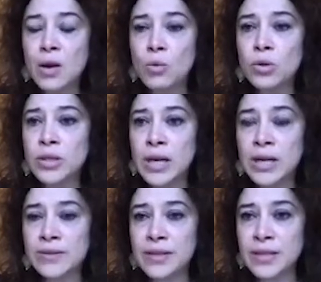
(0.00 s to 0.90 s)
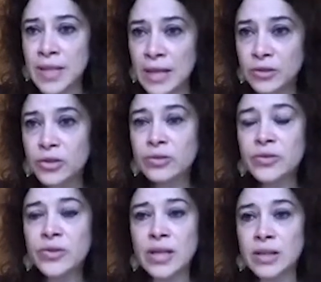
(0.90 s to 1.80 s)
What are the
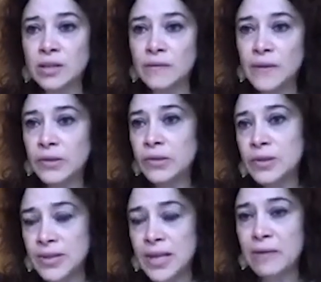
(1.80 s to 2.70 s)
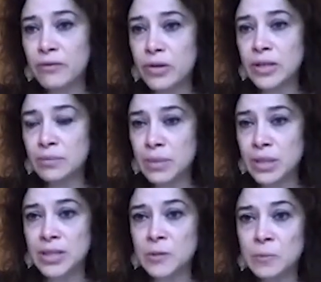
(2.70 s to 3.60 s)
tensions and the difficulties that have already been
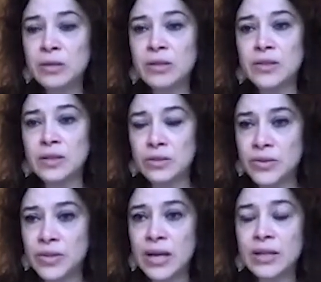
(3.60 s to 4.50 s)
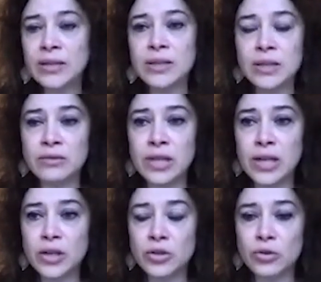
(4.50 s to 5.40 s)
experienced in society in
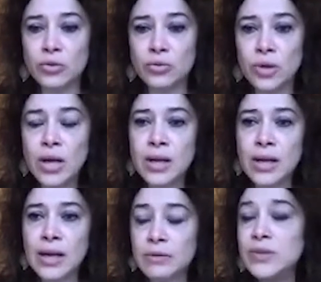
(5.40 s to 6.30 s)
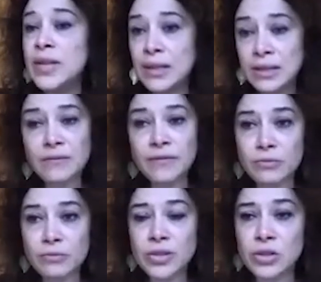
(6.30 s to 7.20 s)
relation to resulting
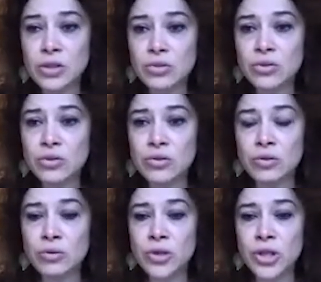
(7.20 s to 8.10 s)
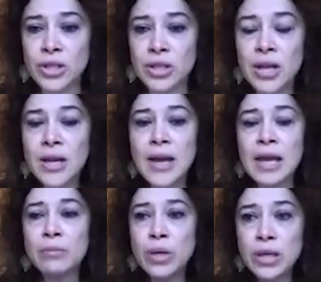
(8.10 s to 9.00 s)
from decisions on the ocean,
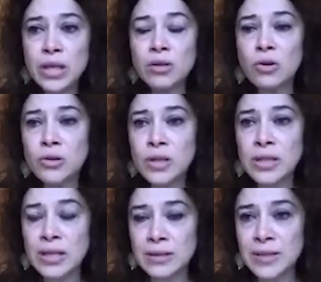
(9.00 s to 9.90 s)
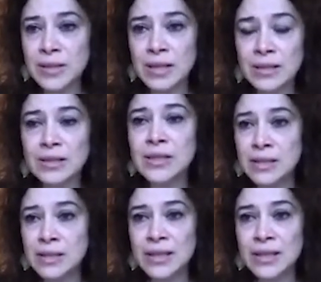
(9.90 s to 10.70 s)
and bringing all that understanding in the